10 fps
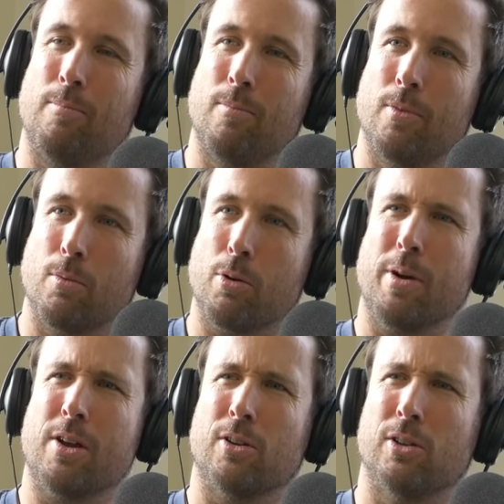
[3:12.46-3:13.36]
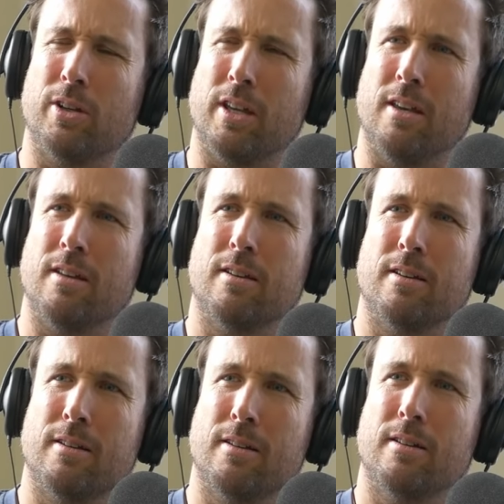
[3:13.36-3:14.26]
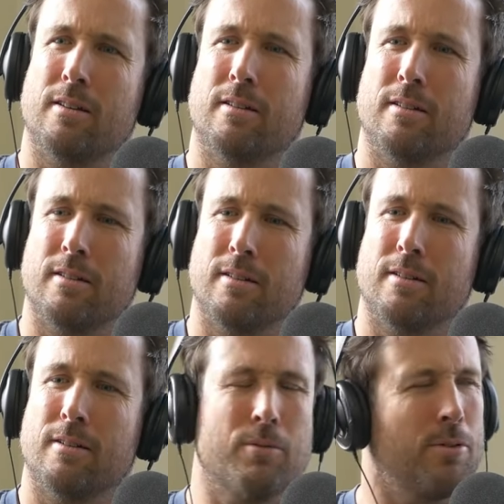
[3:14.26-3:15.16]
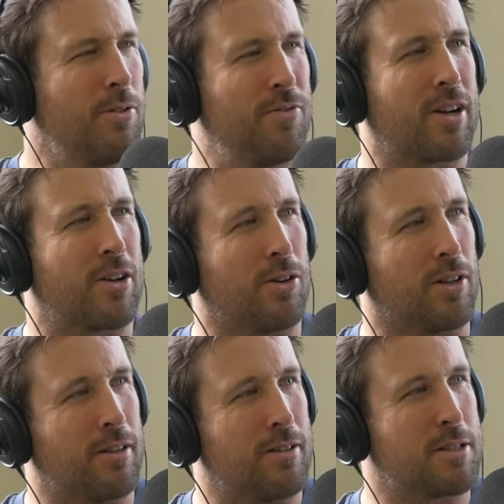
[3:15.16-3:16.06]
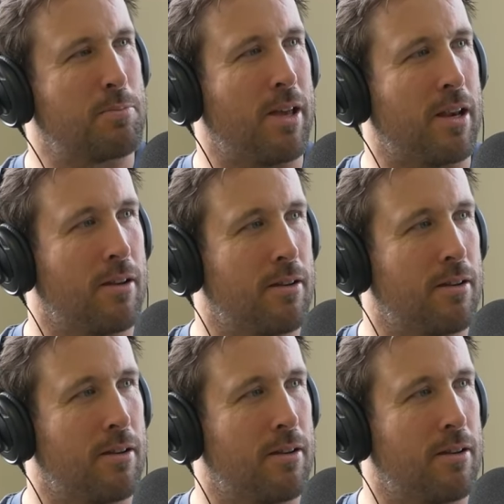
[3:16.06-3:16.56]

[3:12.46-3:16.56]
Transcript: What do we call loogie? What do we call it? Spit.